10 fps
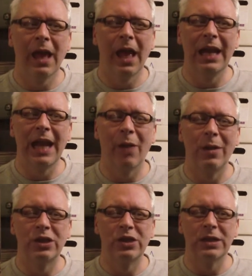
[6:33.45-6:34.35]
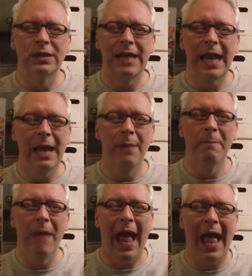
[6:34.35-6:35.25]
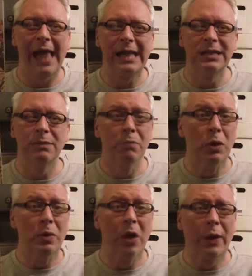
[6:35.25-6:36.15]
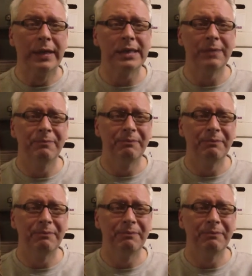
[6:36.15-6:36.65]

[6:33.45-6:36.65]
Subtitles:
And now it's just him and Moon Knight,